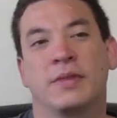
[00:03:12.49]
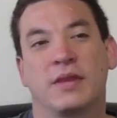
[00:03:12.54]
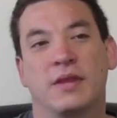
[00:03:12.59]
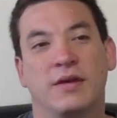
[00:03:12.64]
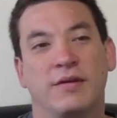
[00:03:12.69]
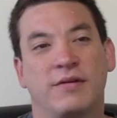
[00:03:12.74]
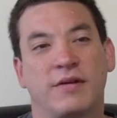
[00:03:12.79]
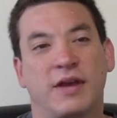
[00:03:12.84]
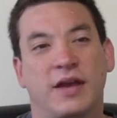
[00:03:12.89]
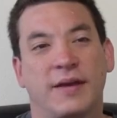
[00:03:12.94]

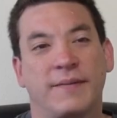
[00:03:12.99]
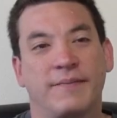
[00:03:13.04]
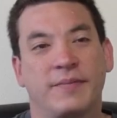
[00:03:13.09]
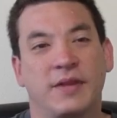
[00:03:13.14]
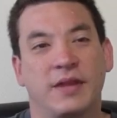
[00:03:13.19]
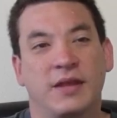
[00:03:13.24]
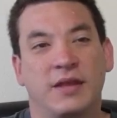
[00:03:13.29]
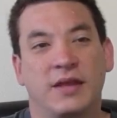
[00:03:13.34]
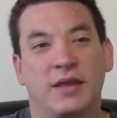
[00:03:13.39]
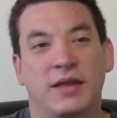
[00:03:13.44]
Okay.
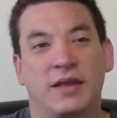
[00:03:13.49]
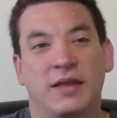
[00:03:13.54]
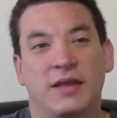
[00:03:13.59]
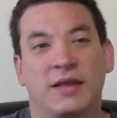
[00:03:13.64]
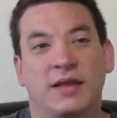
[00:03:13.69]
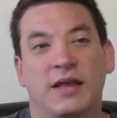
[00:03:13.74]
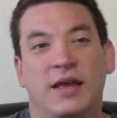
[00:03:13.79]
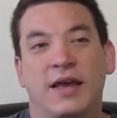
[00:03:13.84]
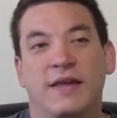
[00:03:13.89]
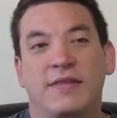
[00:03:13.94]

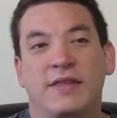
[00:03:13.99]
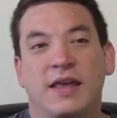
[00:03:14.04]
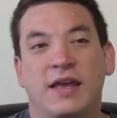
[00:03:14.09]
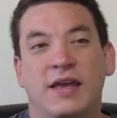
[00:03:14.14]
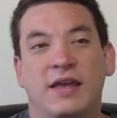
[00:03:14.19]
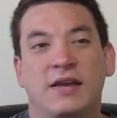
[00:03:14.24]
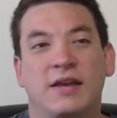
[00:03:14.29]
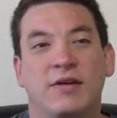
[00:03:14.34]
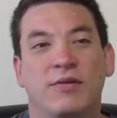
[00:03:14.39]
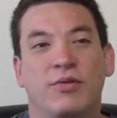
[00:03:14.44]
And
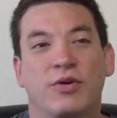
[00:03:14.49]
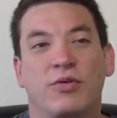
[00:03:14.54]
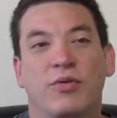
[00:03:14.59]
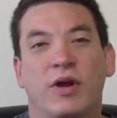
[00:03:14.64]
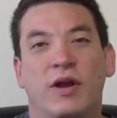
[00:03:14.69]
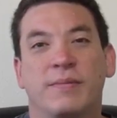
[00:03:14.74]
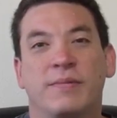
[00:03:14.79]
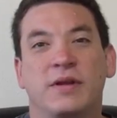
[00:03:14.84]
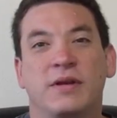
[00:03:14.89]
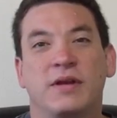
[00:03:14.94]
then
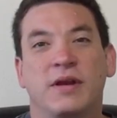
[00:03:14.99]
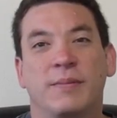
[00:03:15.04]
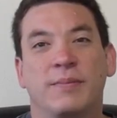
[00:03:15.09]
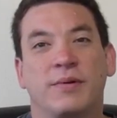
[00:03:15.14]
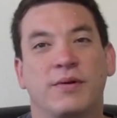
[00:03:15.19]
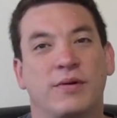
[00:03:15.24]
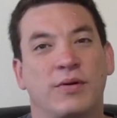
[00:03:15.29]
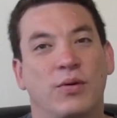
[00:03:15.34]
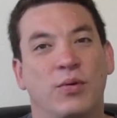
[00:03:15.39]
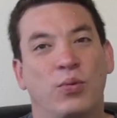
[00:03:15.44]
requirement
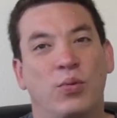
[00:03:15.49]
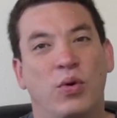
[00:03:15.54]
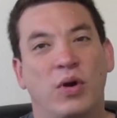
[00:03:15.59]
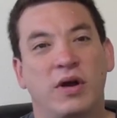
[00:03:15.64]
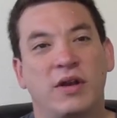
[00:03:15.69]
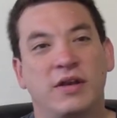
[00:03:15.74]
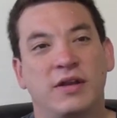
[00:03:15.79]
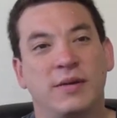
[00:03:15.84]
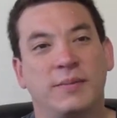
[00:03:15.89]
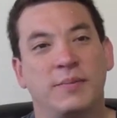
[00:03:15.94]
number
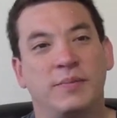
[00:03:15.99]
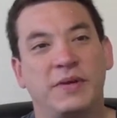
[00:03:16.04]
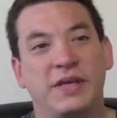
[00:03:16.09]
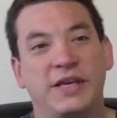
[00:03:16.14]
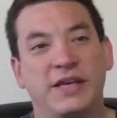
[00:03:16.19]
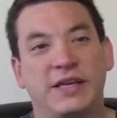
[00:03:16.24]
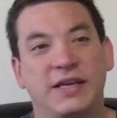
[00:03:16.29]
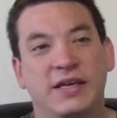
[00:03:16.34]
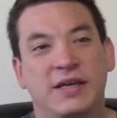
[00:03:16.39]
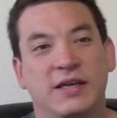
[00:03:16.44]

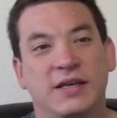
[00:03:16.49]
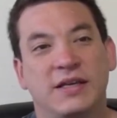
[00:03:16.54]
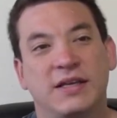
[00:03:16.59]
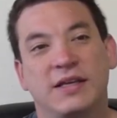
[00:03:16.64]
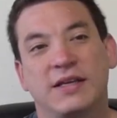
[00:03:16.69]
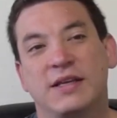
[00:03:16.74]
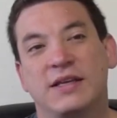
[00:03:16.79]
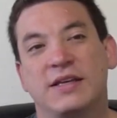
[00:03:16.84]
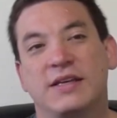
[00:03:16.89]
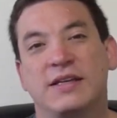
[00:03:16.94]
1B
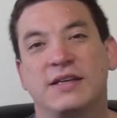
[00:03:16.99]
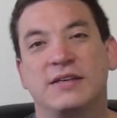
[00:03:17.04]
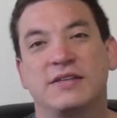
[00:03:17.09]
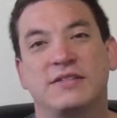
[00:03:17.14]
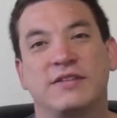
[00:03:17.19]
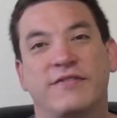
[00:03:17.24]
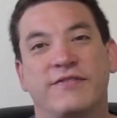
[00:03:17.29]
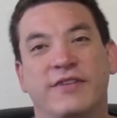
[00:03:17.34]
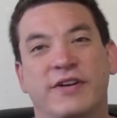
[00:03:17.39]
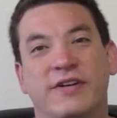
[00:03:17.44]
is
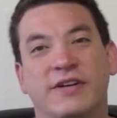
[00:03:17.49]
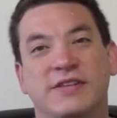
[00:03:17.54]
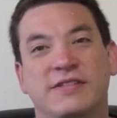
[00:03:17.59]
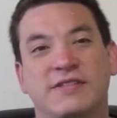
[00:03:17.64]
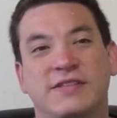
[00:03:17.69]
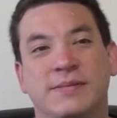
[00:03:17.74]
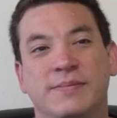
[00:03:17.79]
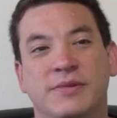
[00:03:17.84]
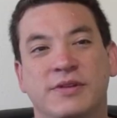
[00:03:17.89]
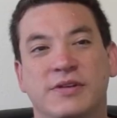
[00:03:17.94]
very
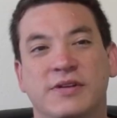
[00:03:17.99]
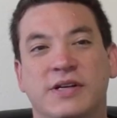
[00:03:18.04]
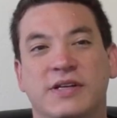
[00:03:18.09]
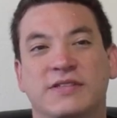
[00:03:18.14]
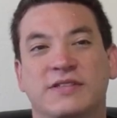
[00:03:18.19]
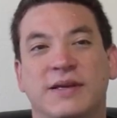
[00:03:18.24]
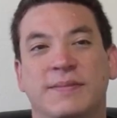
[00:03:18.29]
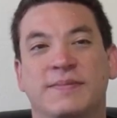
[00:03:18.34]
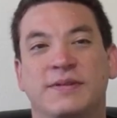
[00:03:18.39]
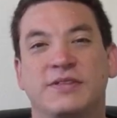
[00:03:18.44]
similar,
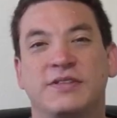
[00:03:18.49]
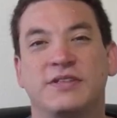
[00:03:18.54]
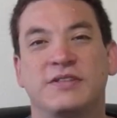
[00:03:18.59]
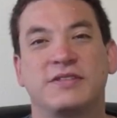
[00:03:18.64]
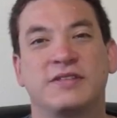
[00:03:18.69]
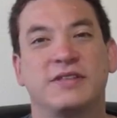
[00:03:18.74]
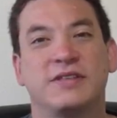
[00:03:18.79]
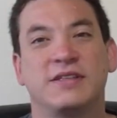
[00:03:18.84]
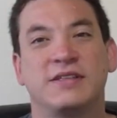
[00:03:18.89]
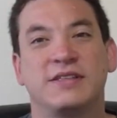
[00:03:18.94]
except it's
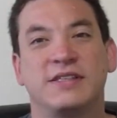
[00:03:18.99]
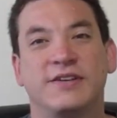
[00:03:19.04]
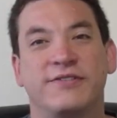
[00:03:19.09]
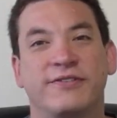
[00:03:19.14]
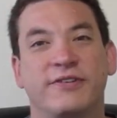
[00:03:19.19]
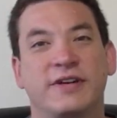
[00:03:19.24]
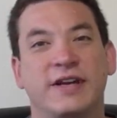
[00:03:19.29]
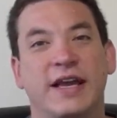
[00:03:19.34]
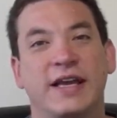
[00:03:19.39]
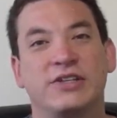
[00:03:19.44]
just a
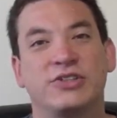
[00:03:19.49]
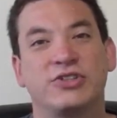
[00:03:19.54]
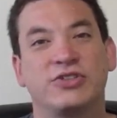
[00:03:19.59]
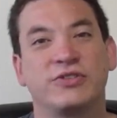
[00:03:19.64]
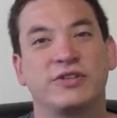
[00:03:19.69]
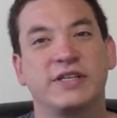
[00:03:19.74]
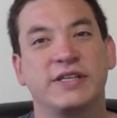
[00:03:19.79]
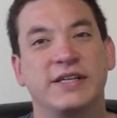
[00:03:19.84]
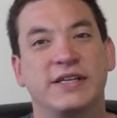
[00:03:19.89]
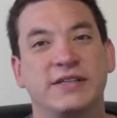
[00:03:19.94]
different
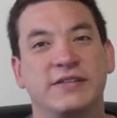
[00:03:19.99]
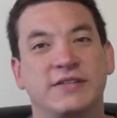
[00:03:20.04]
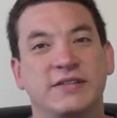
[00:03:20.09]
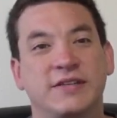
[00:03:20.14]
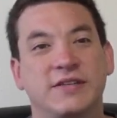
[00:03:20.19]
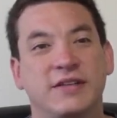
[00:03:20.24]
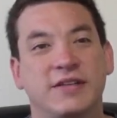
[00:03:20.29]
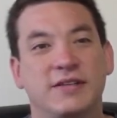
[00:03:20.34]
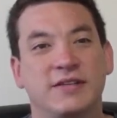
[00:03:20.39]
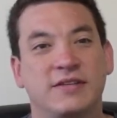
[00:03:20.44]
entry into
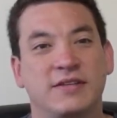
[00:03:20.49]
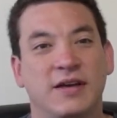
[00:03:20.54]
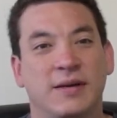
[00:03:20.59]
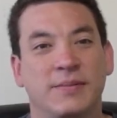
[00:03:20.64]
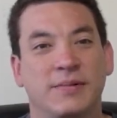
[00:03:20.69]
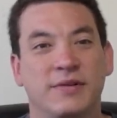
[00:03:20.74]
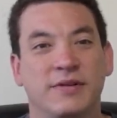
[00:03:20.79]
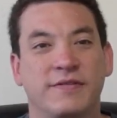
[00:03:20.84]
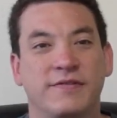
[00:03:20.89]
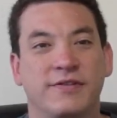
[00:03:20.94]
the
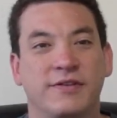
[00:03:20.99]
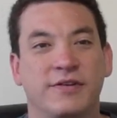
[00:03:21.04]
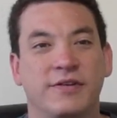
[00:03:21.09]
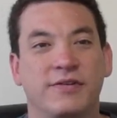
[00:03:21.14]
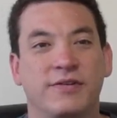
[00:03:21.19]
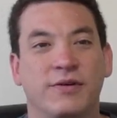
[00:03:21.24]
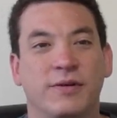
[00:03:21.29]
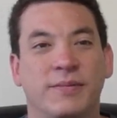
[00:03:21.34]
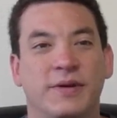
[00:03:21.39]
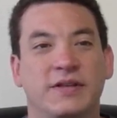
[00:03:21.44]
double inverted
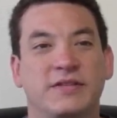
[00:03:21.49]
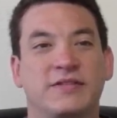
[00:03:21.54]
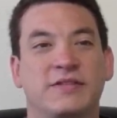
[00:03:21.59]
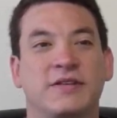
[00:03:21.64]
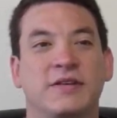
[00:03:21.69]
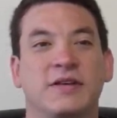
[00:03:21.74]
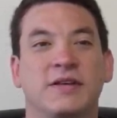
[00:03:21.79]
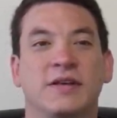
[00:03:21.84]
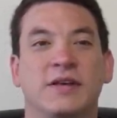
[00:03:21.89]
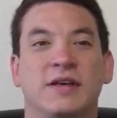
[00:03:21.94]
orbits.
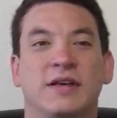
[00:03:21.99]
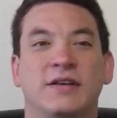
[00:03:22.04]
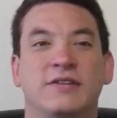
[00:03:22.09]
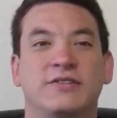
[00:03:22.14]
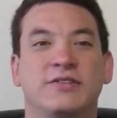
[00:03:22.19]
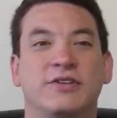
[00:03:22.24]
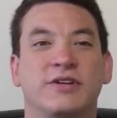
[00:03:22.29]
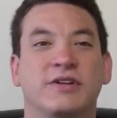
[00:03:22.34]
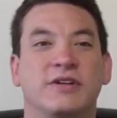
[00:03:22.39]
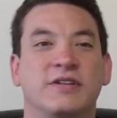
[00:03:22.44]

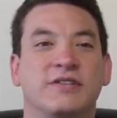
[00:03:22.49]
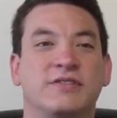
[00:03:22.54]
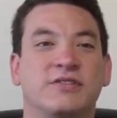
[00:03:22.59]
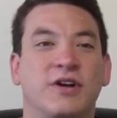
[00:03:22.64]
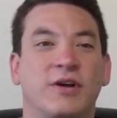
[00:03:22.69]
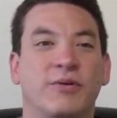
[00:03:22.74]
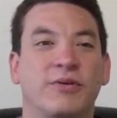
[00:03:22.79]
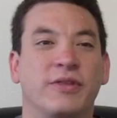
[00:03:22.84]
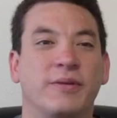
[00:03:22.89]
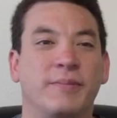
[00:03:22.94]
So you're going to
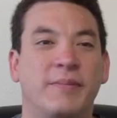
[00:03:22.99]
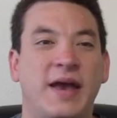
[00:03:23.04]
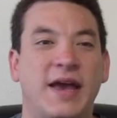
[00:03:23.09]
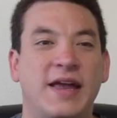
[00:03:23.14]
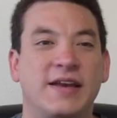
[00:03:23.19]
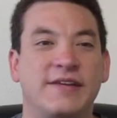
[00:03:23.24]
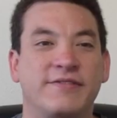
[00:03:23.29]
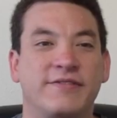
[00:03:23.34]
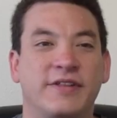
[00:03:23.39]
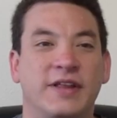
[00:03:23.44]
start with a
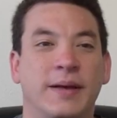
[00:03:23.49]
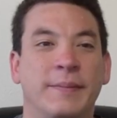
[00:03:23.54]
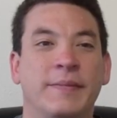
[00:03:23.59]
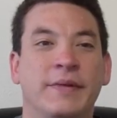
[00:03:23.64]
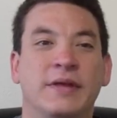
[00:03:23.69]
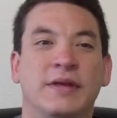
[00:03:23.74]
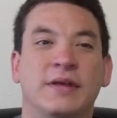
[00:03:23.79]
Mattyflip.